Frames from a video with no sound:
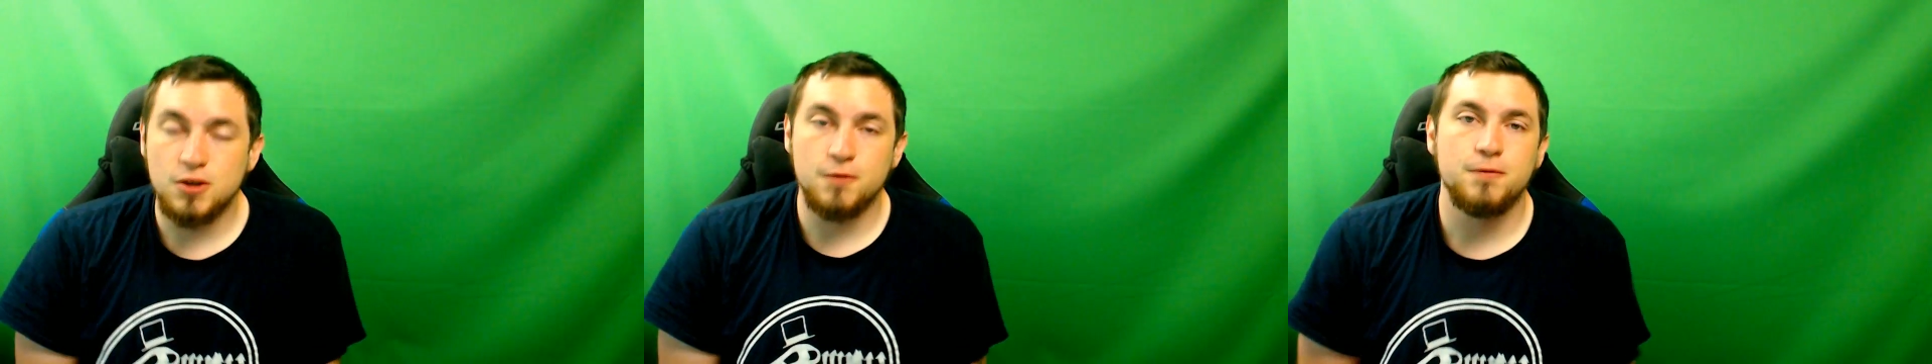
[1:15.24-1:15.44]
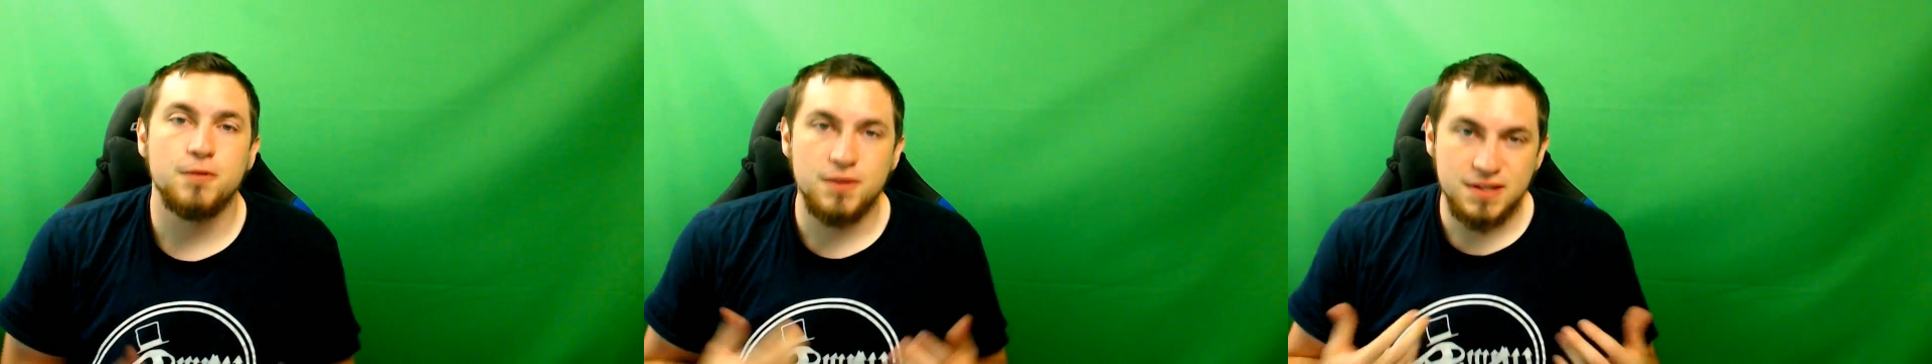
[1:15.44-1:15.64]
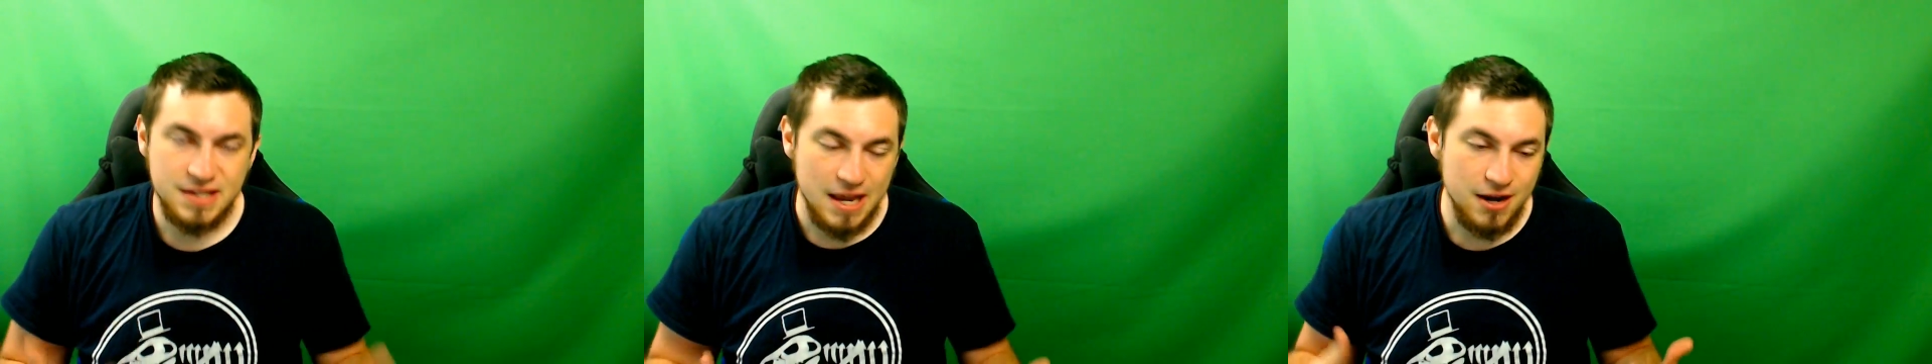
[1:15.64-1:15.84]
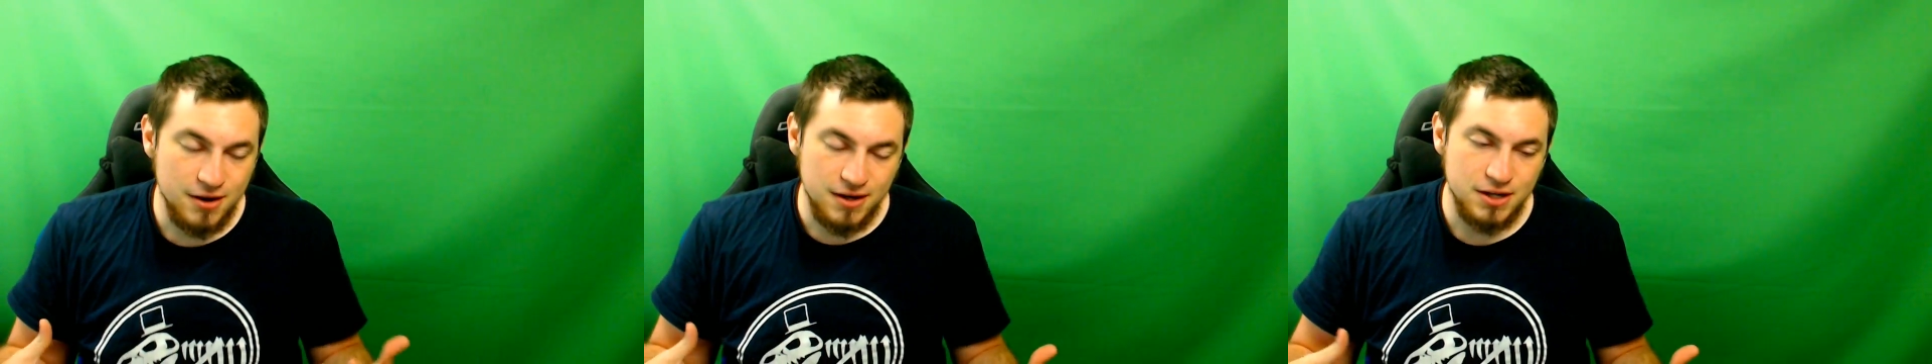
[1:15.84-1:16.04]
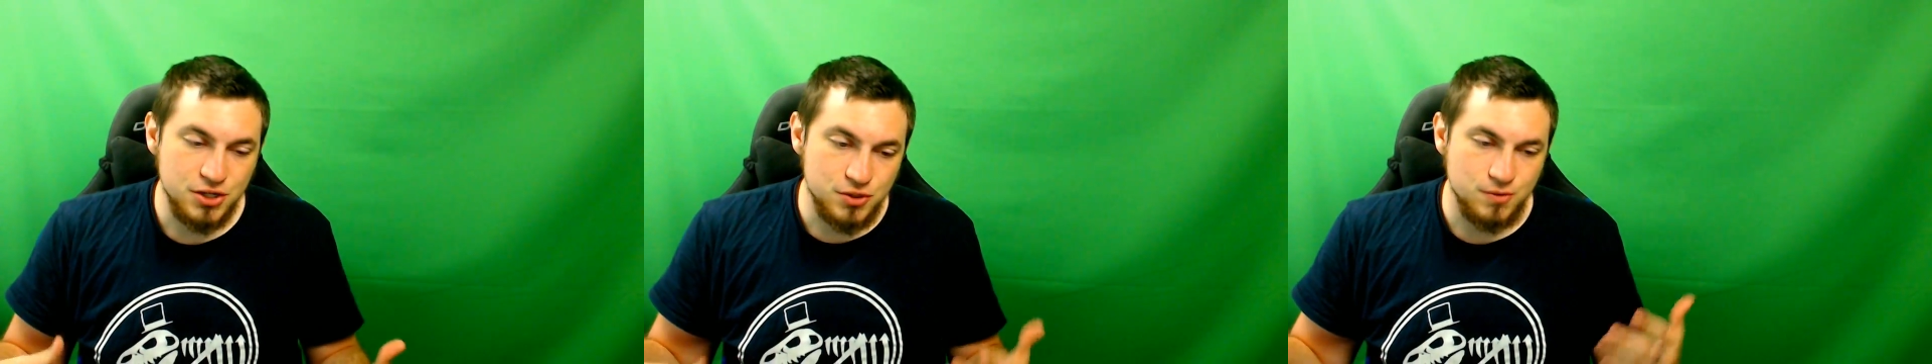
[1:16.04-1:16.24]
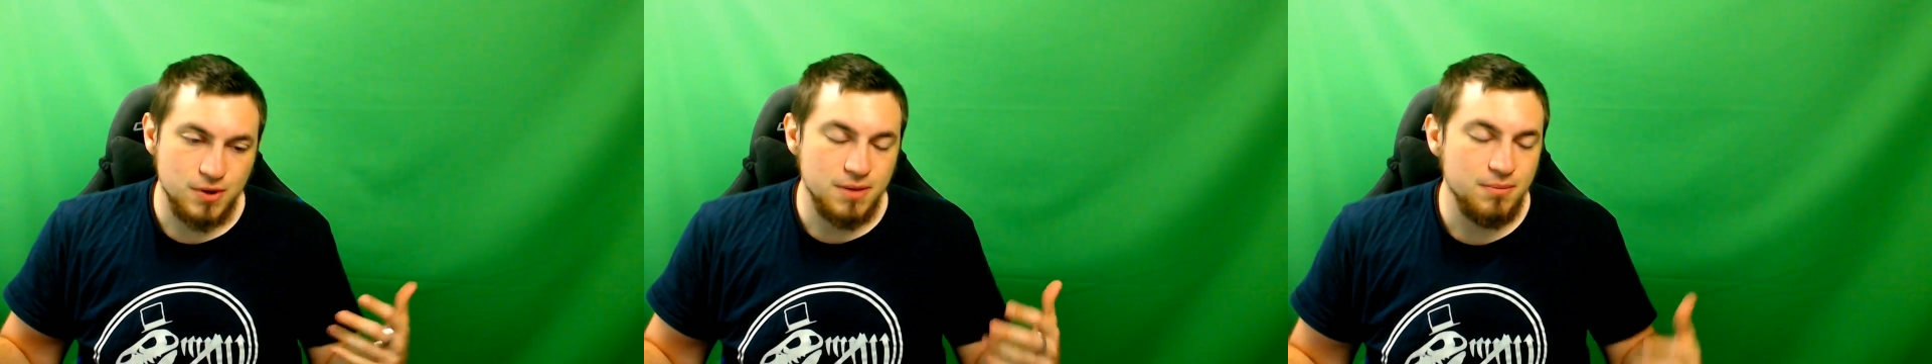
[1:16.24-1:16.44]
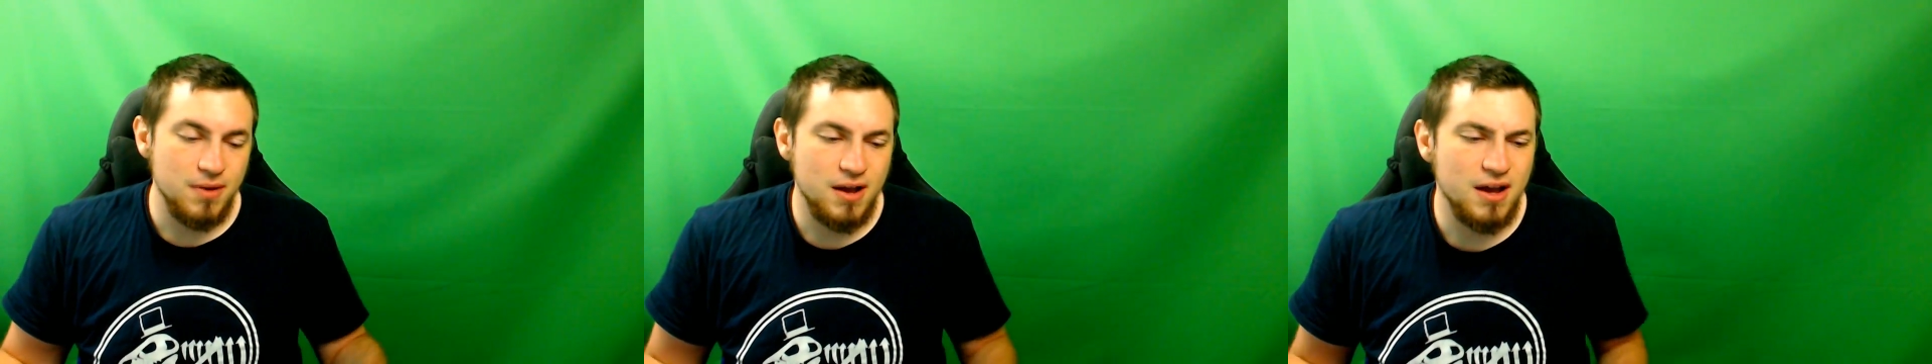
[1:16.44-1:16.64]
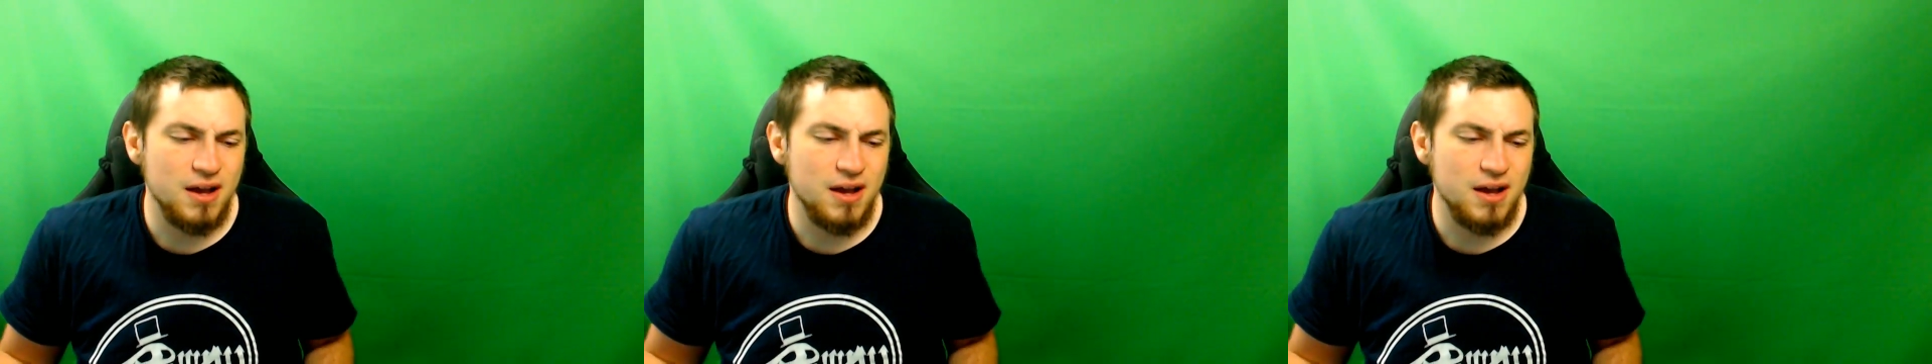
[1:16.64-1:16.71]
So for the Saturday stream,